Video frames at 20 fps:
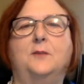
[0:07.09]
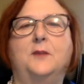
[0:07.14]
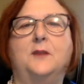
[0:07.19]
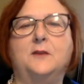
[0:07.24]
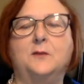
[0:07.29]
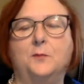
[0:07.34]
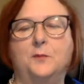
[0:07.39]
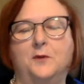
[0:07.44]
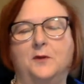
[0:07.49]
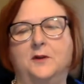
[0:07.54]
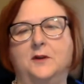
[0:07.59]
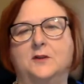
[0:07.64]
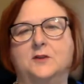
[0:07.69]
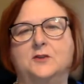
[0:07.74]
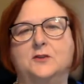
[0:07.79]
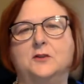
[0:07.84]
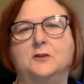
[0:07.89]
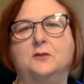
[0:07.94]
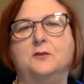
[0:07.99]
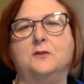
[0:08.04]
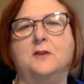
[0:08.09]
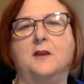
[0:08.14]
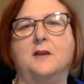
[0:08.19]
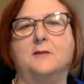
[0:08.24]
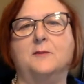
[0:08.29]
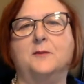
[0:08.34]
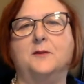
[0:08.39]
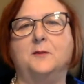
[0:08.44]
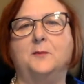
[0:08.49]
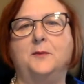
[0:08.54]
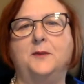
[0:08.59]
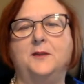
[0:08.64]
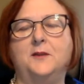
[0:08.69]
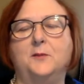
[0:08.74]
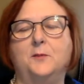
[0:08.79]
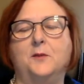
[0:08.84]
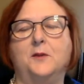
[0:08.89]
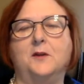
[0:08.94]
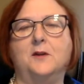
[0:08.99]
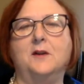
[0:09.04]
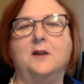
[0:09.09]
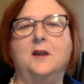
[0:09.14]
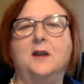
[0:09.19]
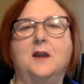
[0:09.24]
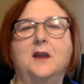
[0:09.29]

Pittsburgh and Children's Hospital Pittsburgh,